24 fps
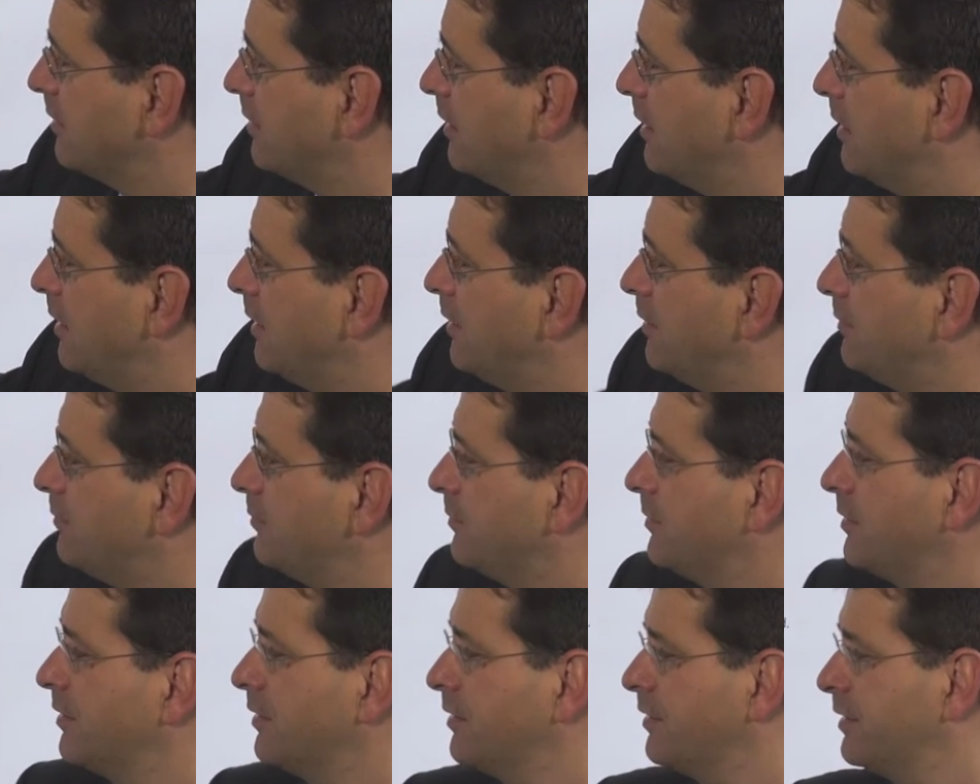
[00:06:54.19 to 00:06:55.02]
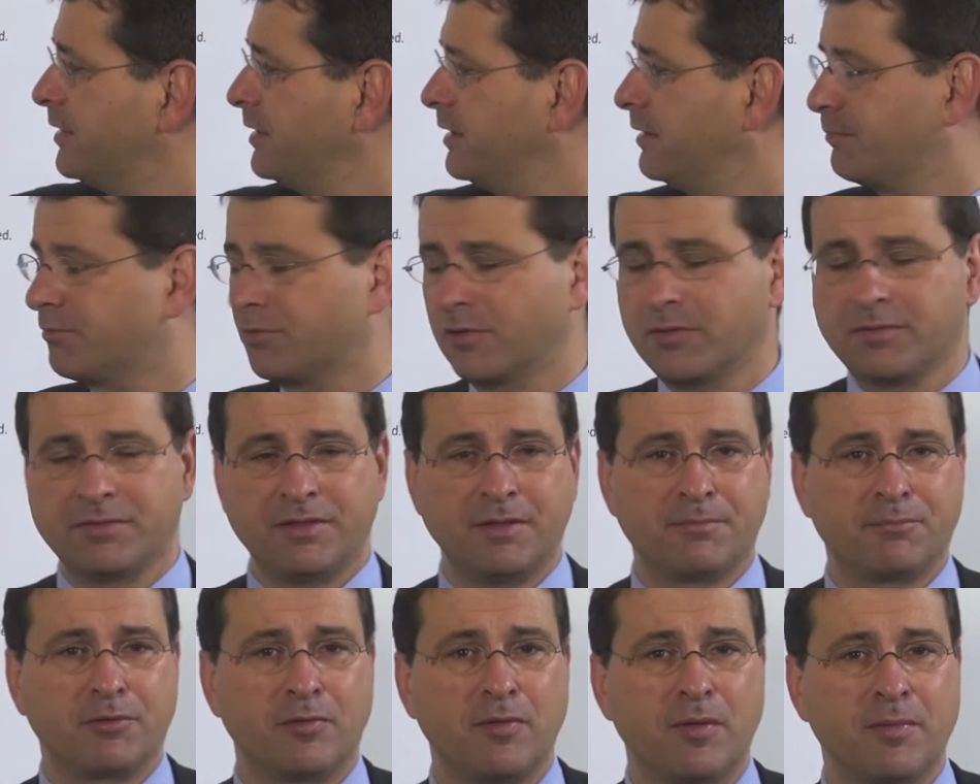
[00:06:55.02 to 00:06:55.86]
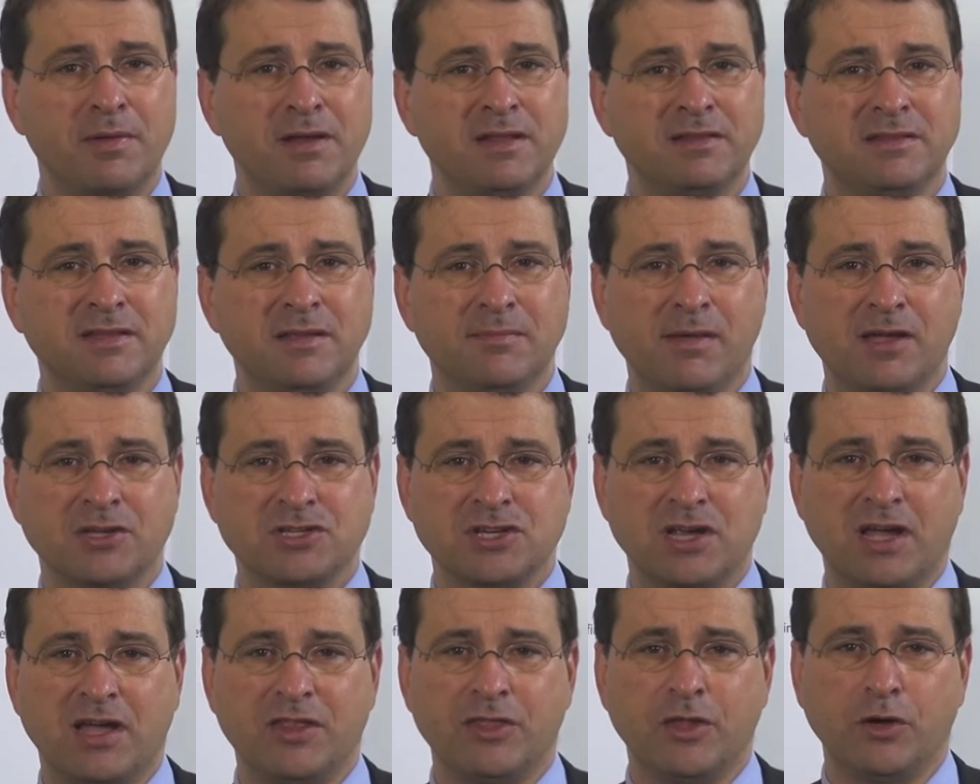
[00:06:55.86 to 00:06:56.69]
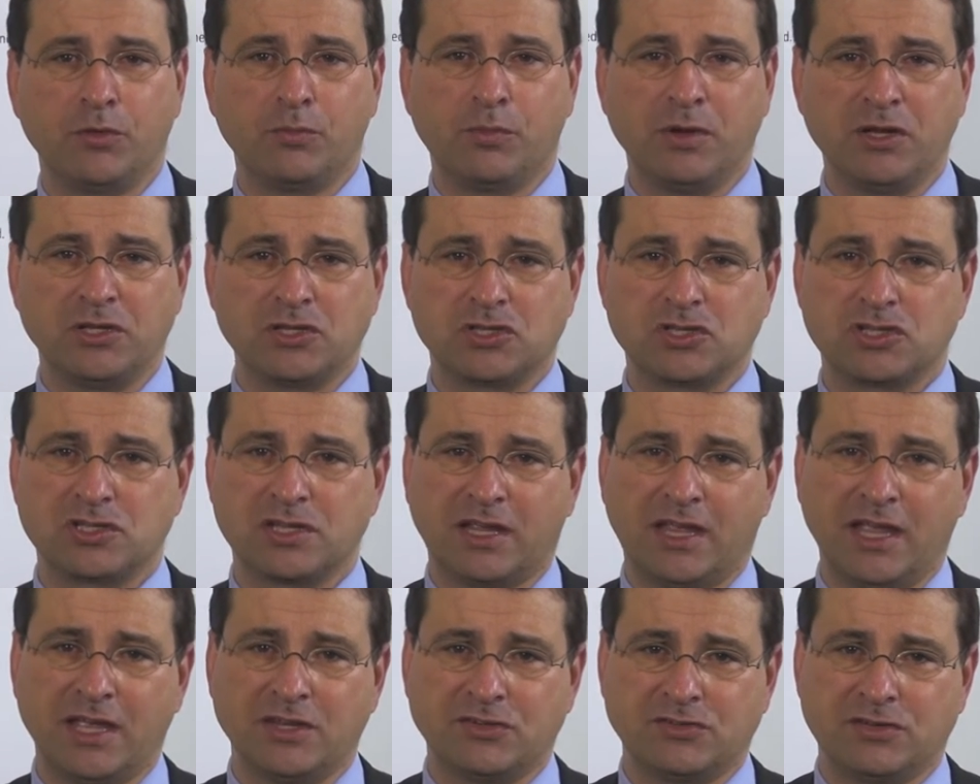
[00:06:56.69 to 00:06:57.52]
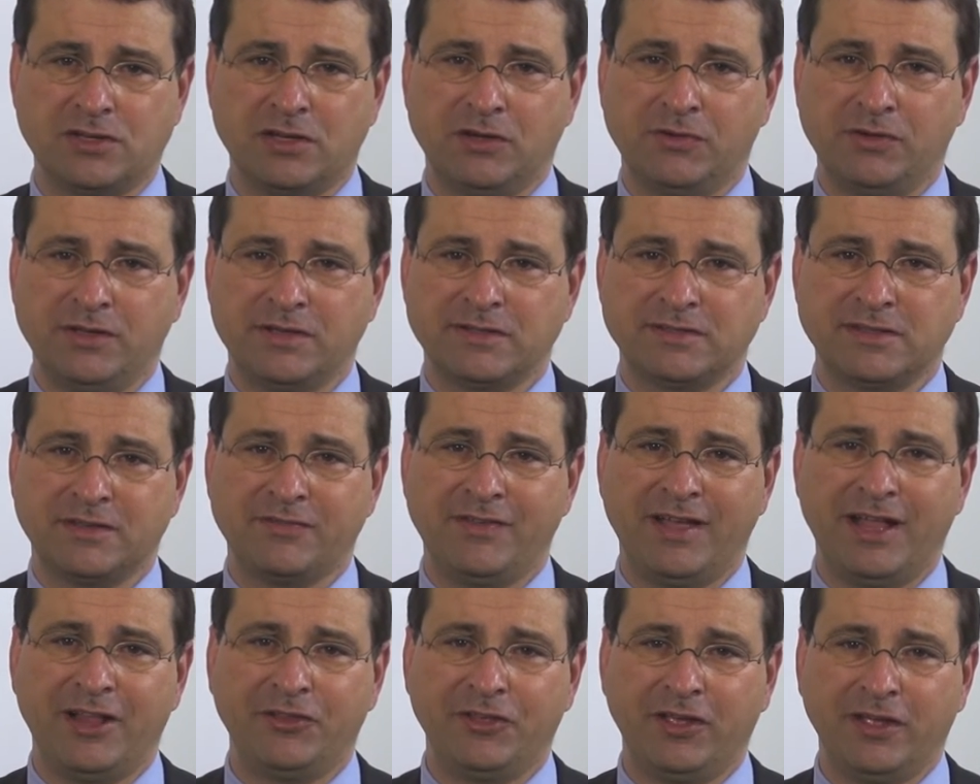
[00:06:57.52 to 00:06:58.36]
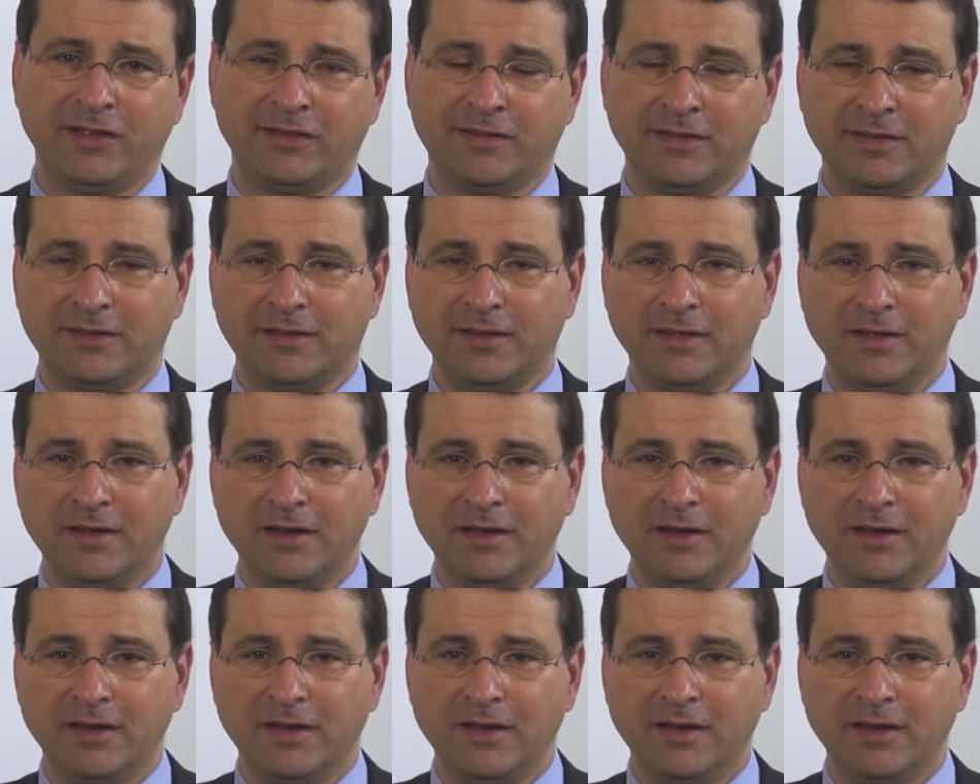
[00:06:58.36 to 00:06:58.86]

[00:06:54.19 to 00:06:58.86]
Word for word: the probability measure under which the cash flow is evaluated.